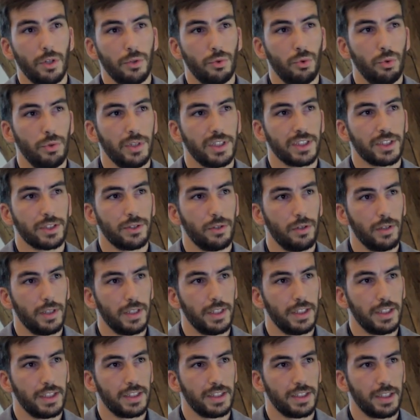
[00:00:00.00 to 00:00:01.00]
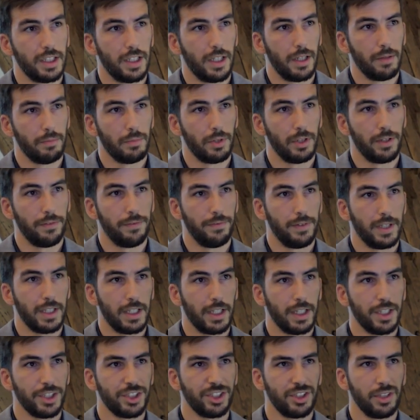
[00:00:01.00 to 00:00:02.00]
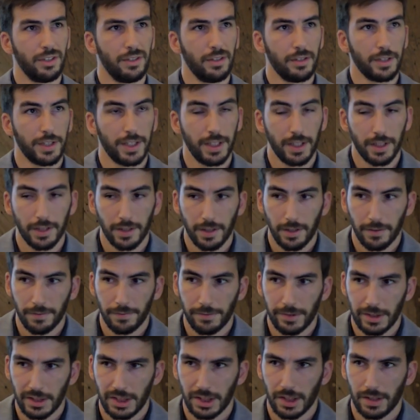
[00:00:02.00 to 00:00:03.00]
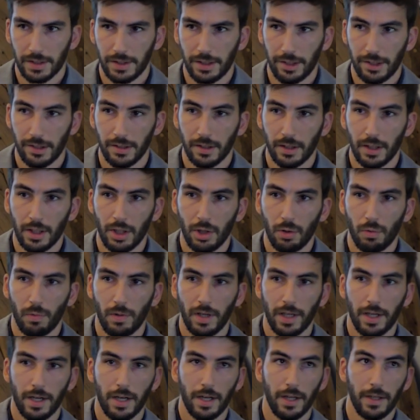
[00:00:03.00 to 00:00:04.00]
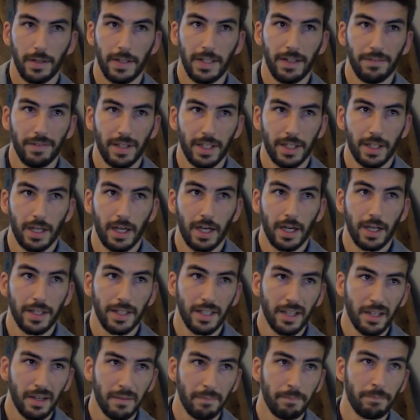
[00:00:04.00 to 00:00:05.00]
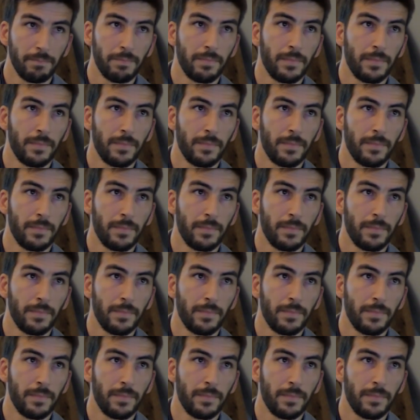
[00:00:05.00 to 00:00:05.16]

to install this modification. Here the efficiency were even higher.